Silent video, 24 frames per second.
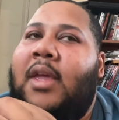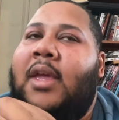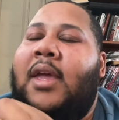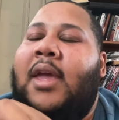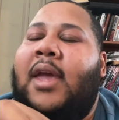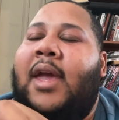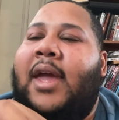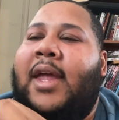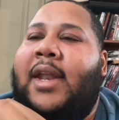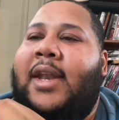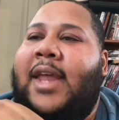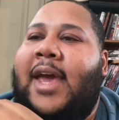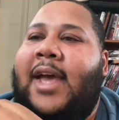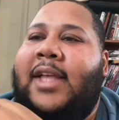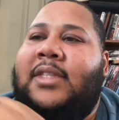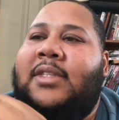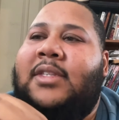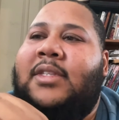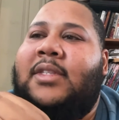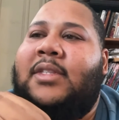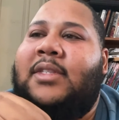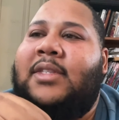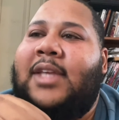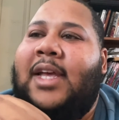and
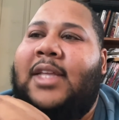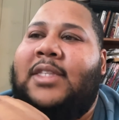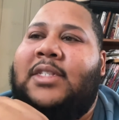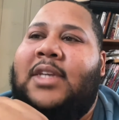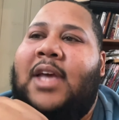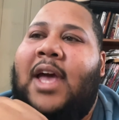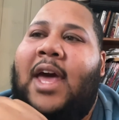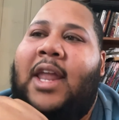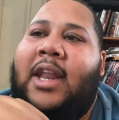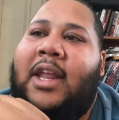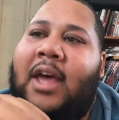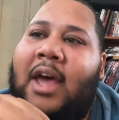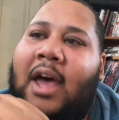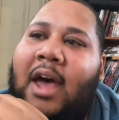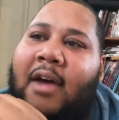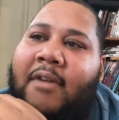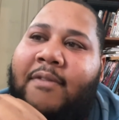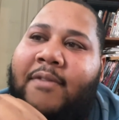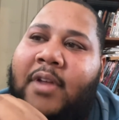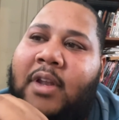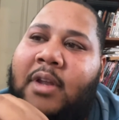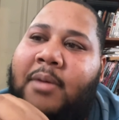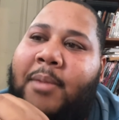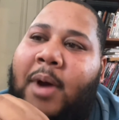that's kind of how I
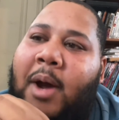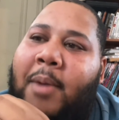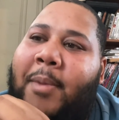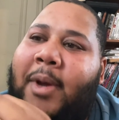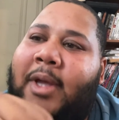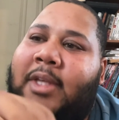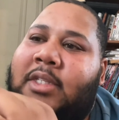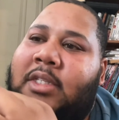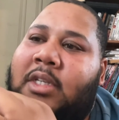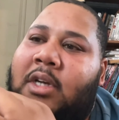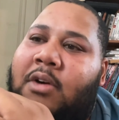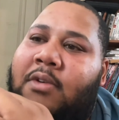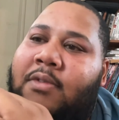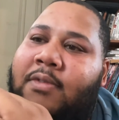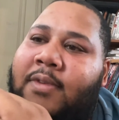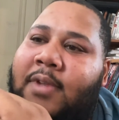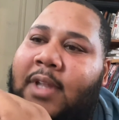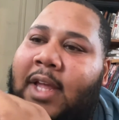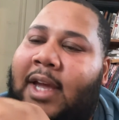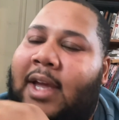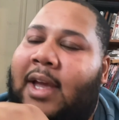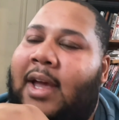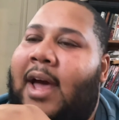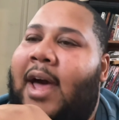feel about myself.
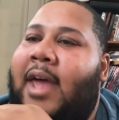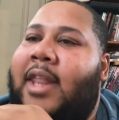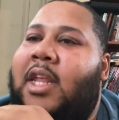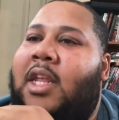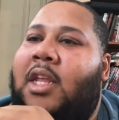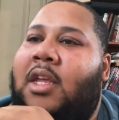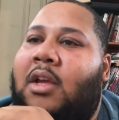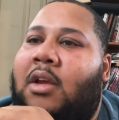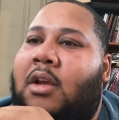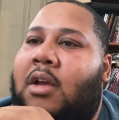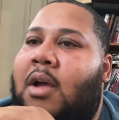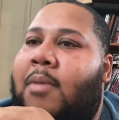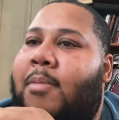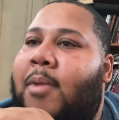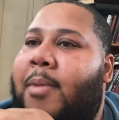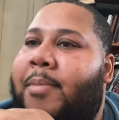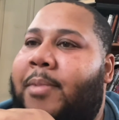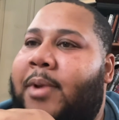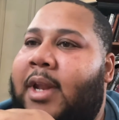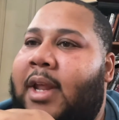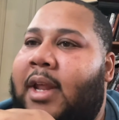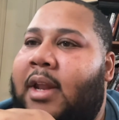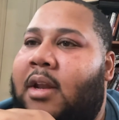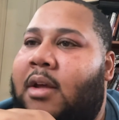Like, I didn't come up in
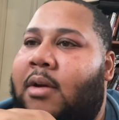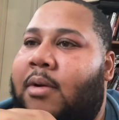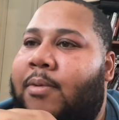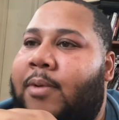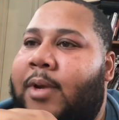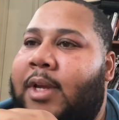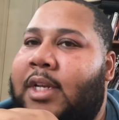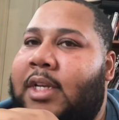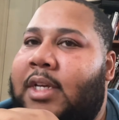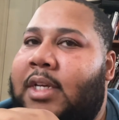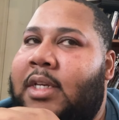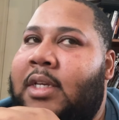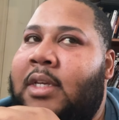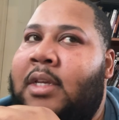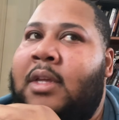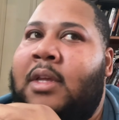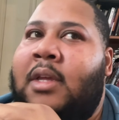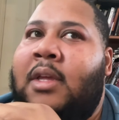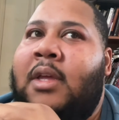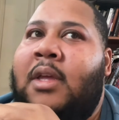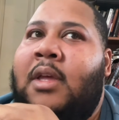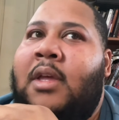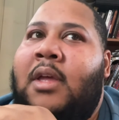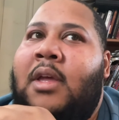that arena,
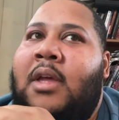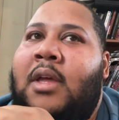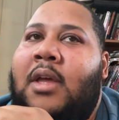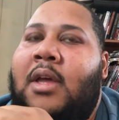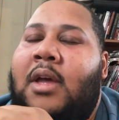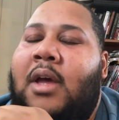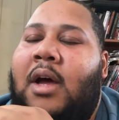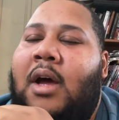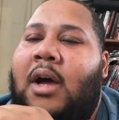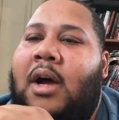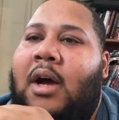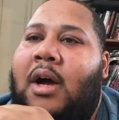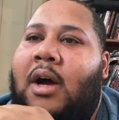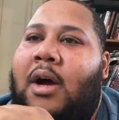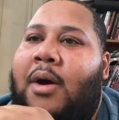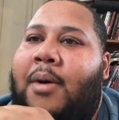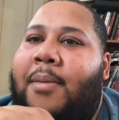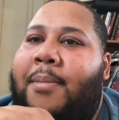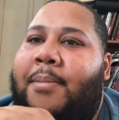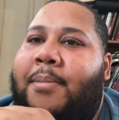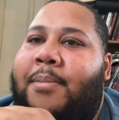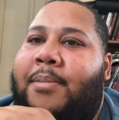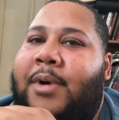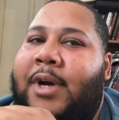
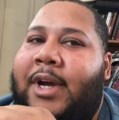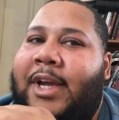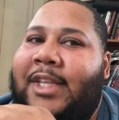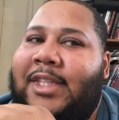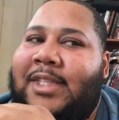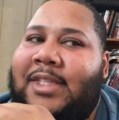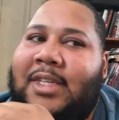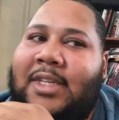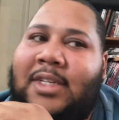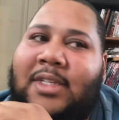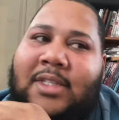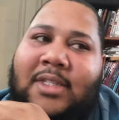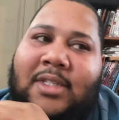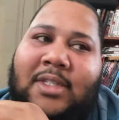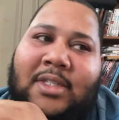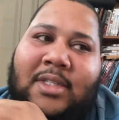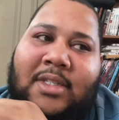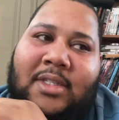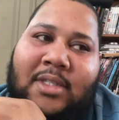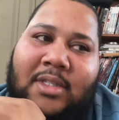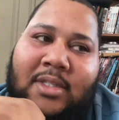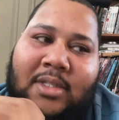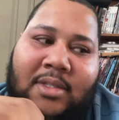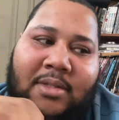but this
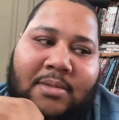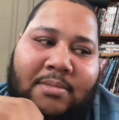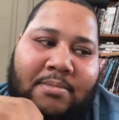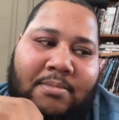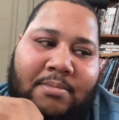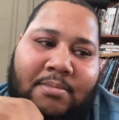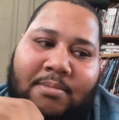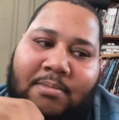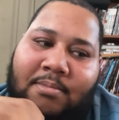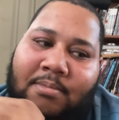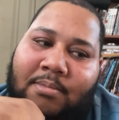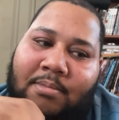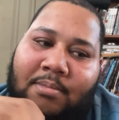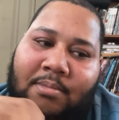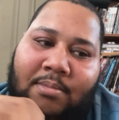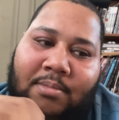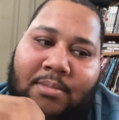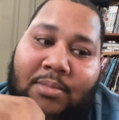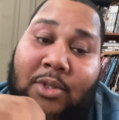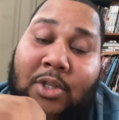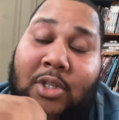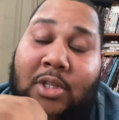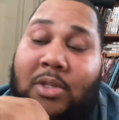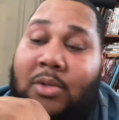is
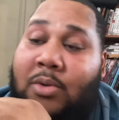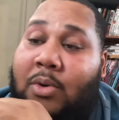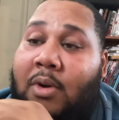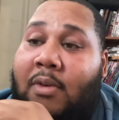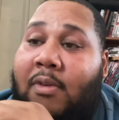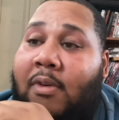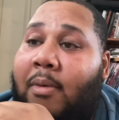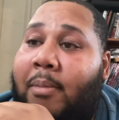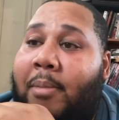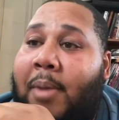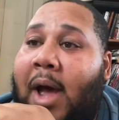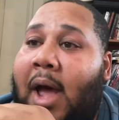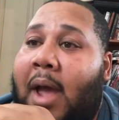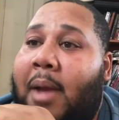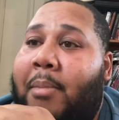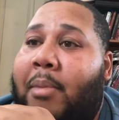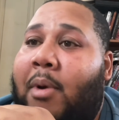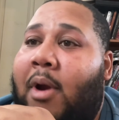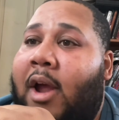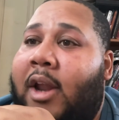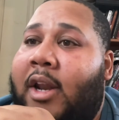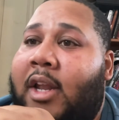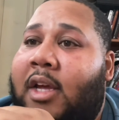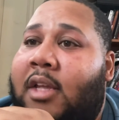just sort of a
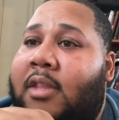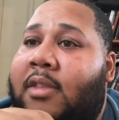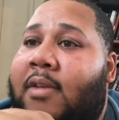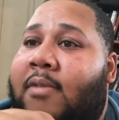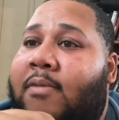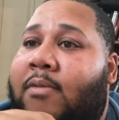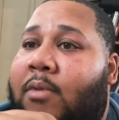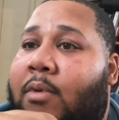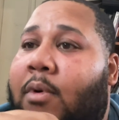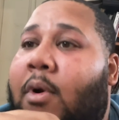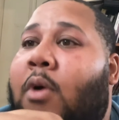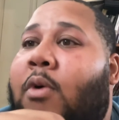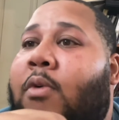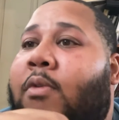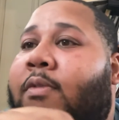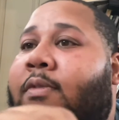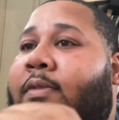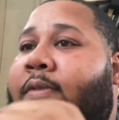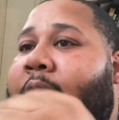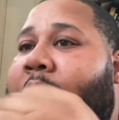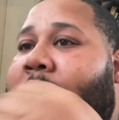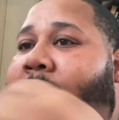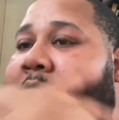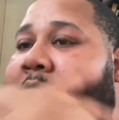byproduct of growth, you